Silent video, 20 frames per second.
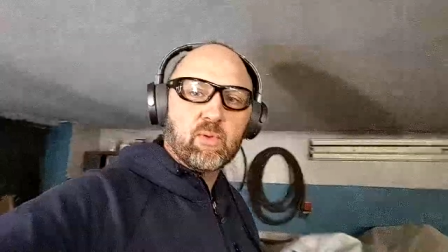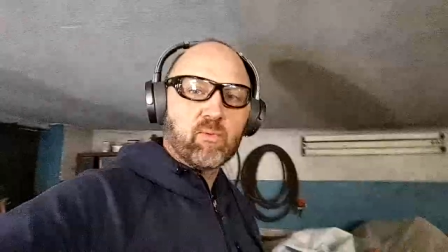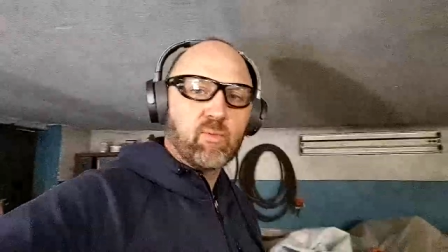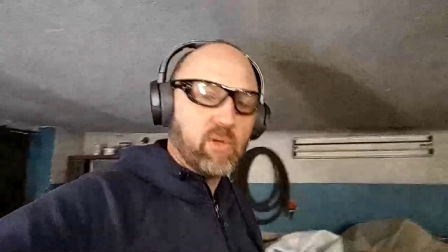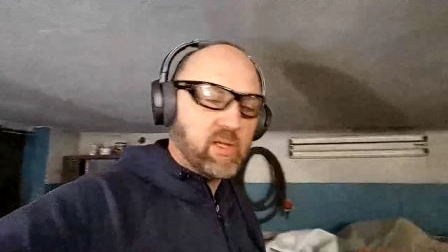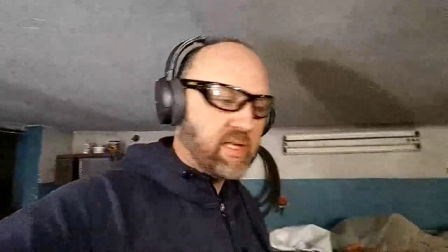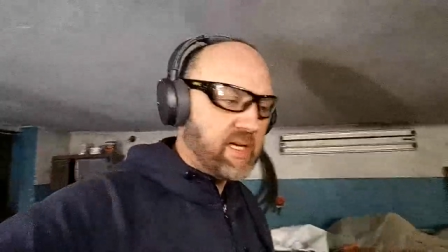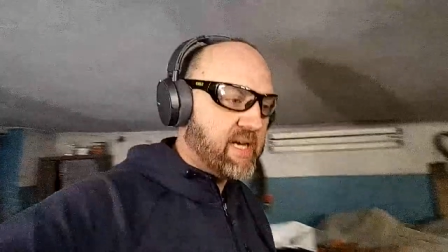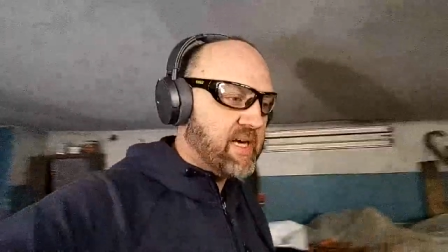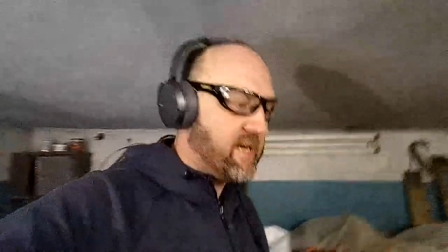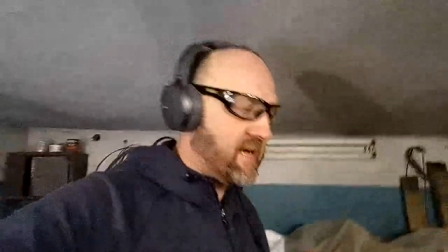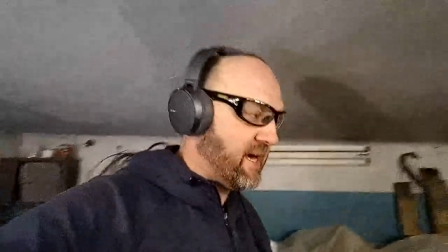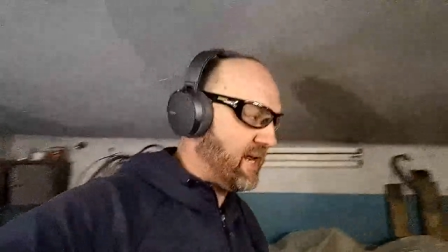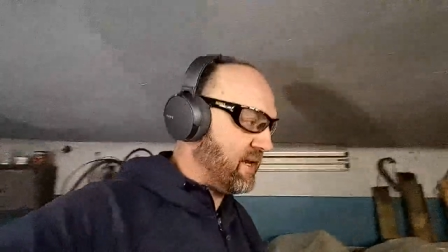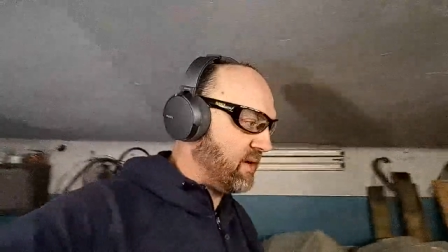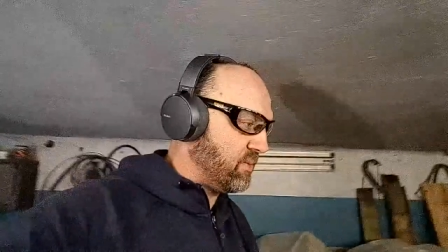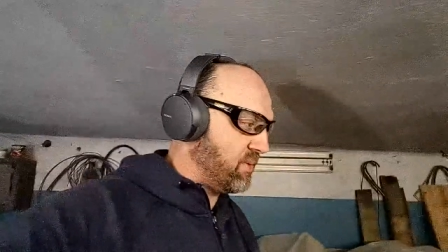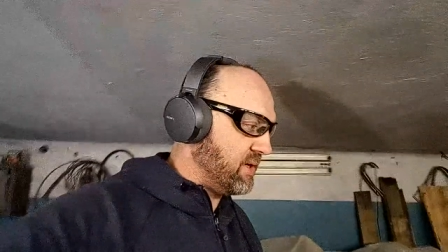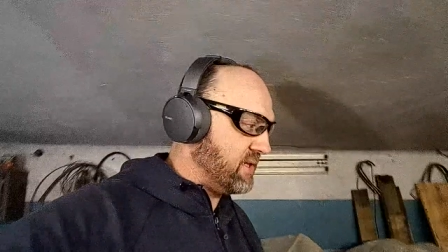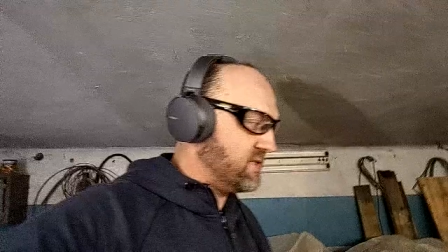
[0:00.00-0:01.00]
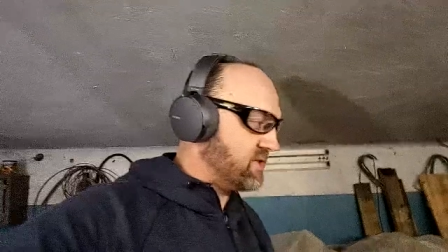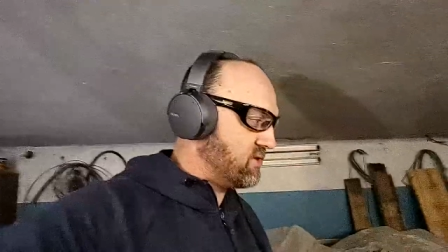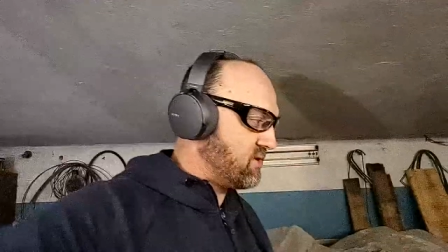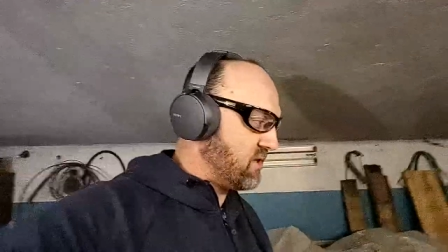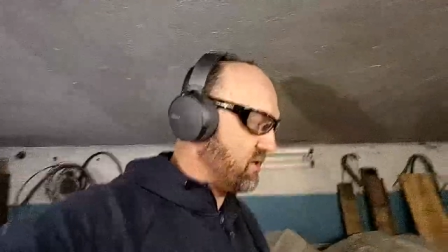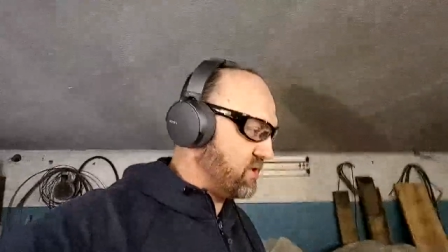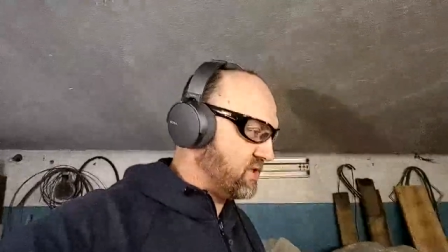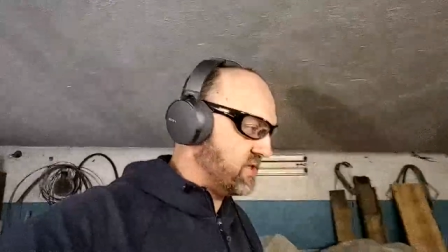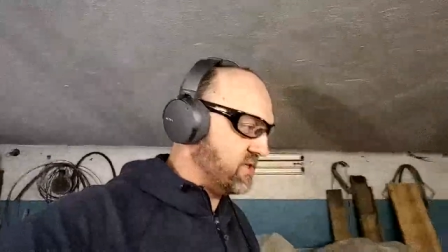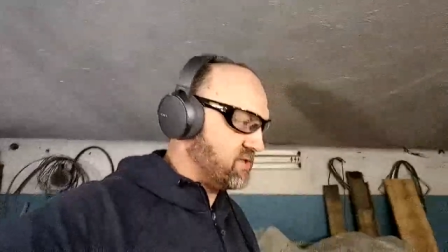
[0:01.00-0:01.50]
with really inadequate
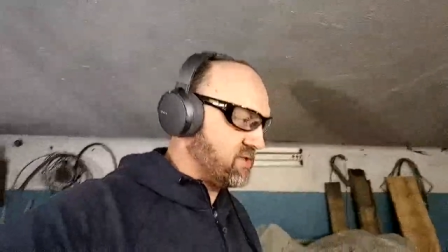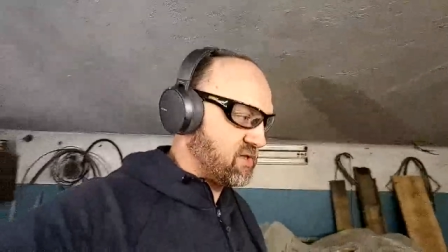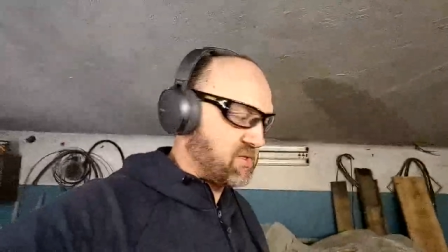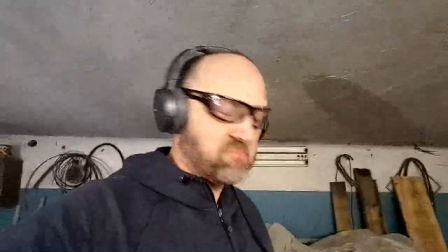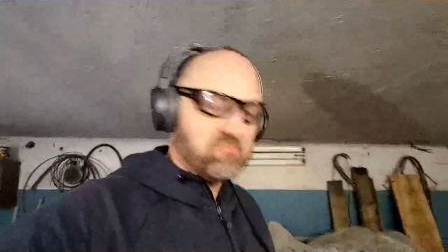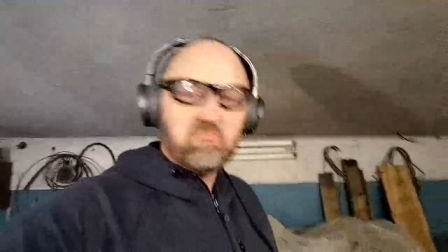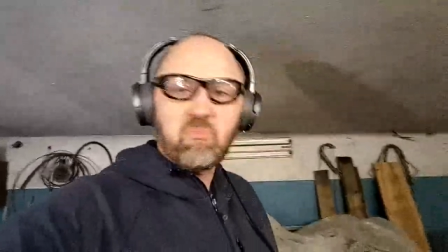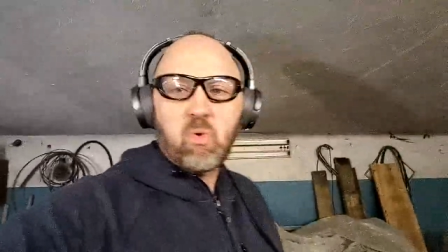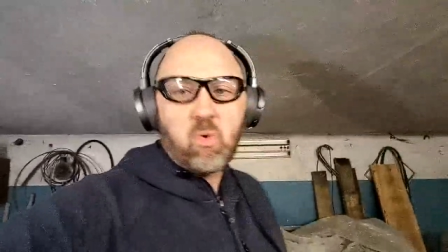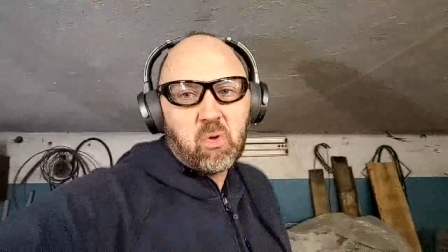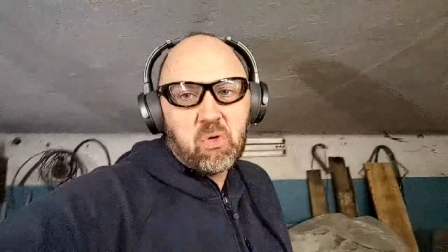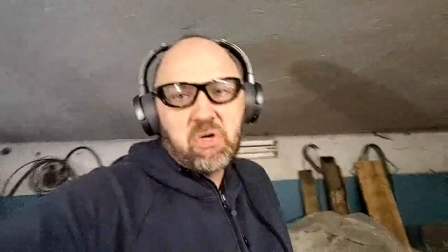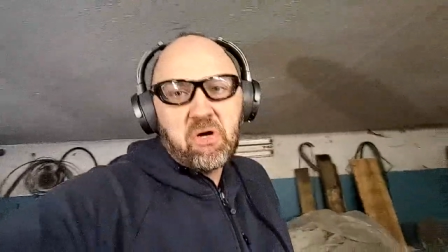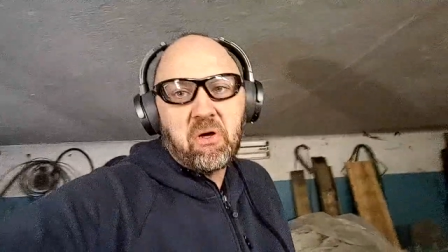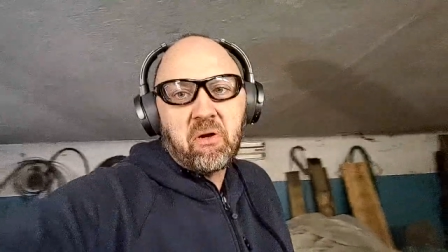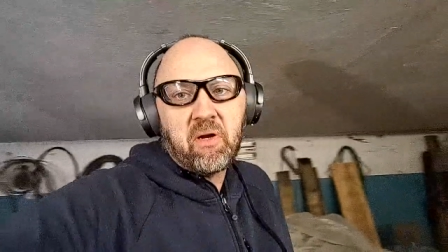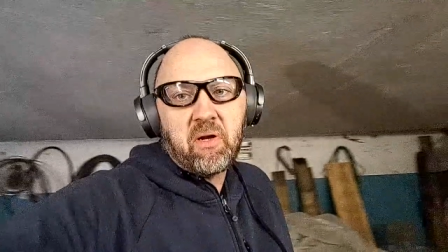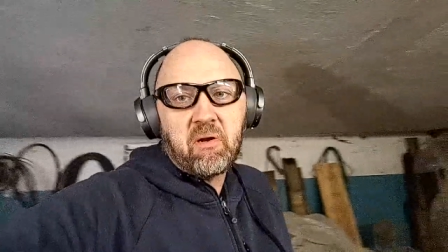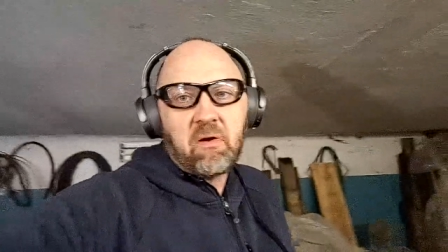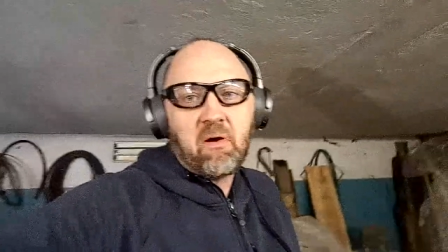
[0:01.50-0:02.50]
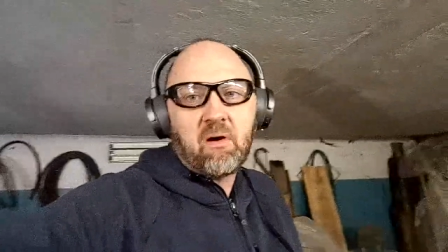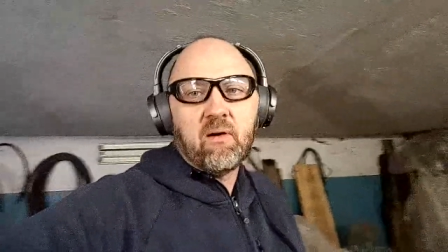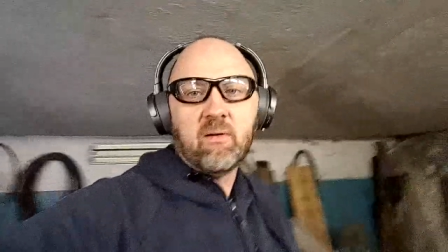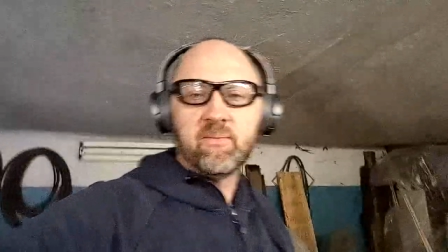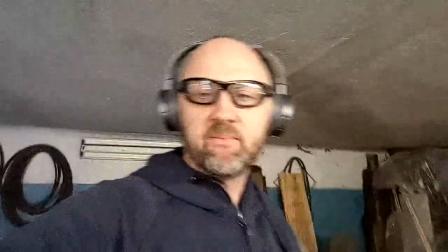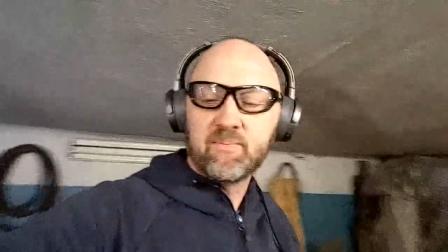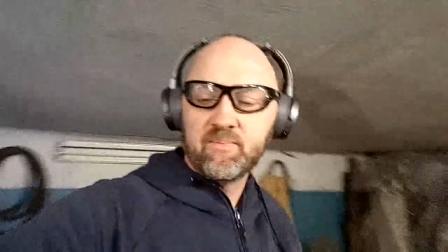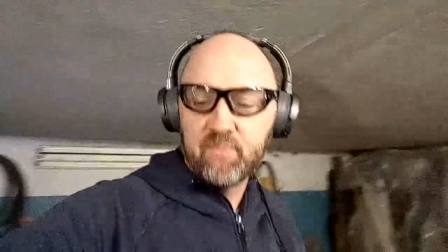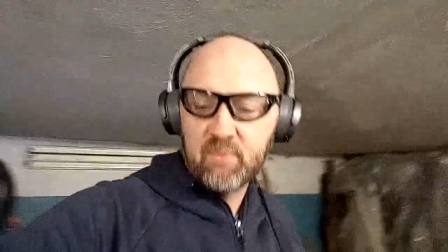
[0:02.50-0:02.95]
instructions or none at all.